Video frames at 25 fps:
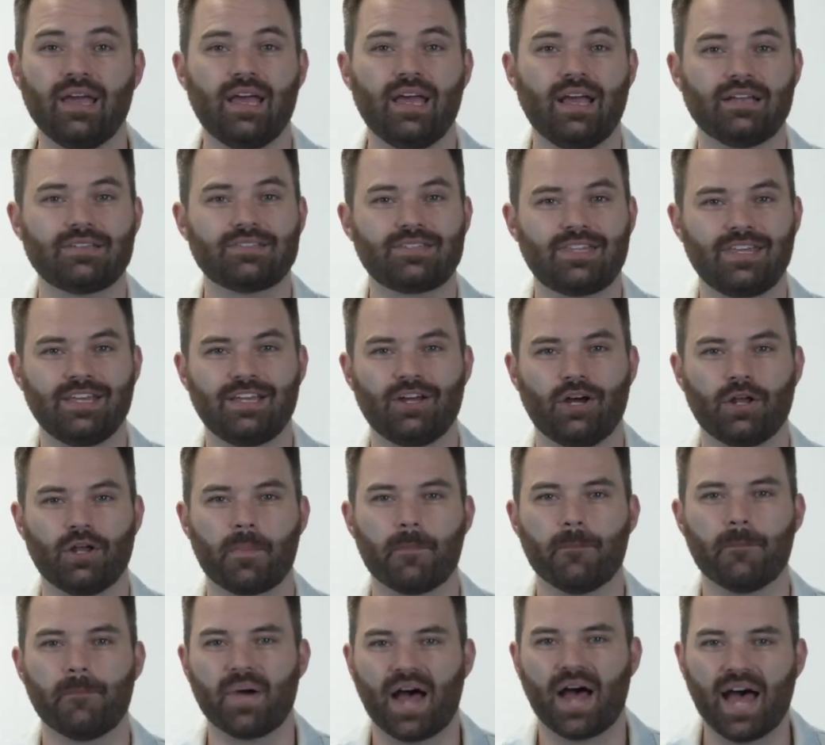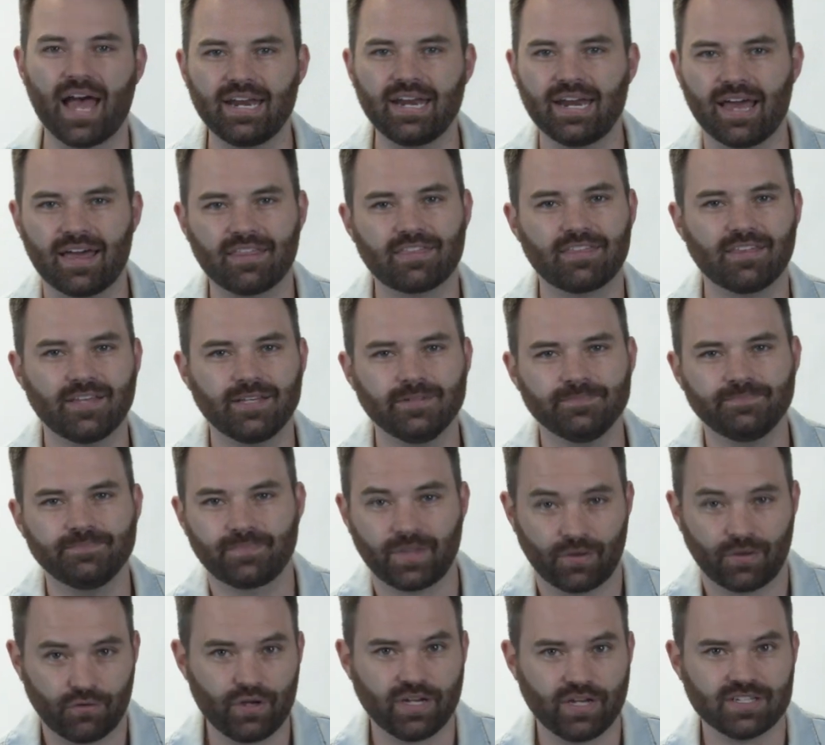It's this thing called Buy Nothing.
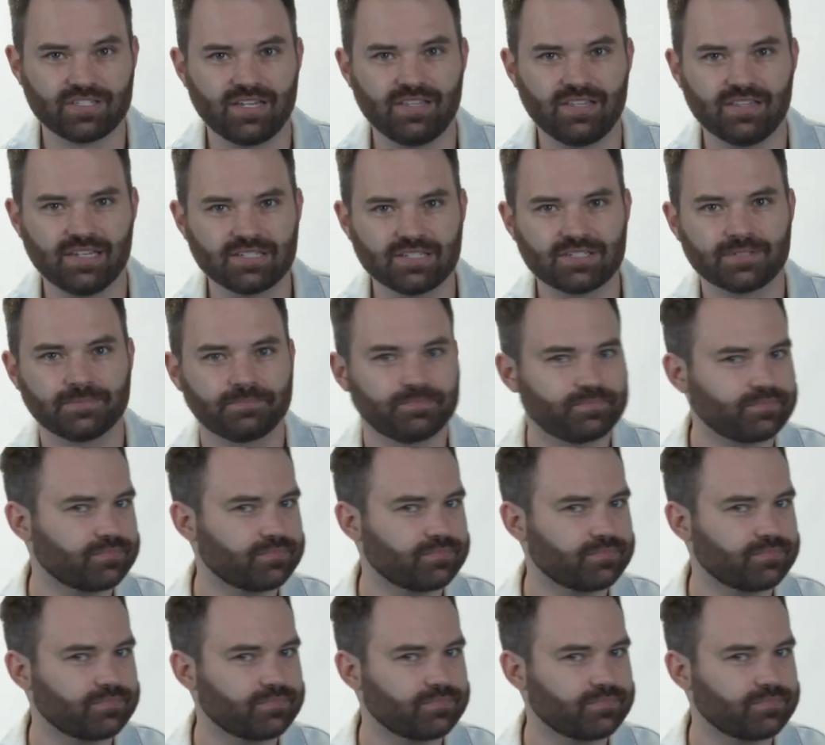Have you guys seen this?